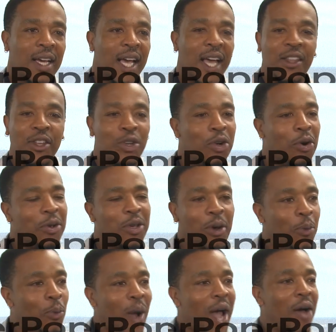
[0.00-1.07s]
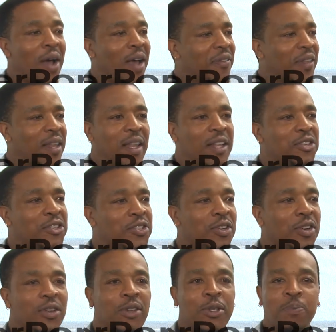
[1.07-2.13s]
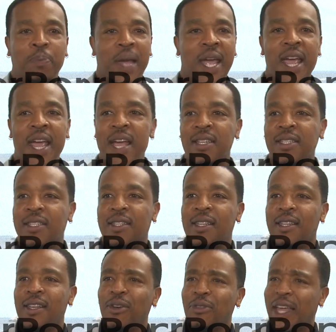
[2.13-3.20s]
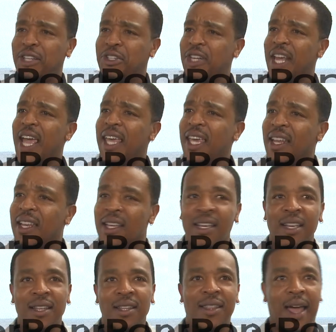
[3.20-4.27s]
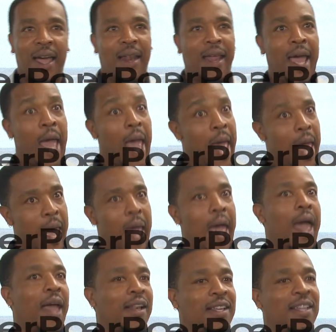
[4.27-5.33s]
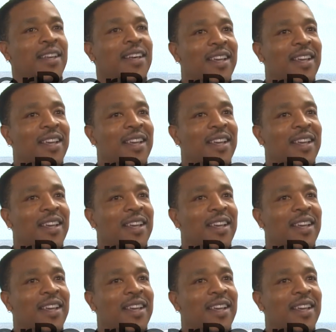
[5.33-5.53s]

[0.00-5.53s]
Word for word: and then you go, you go, wow, I have that, that shirt, those pants, oh, that jacket, that hat.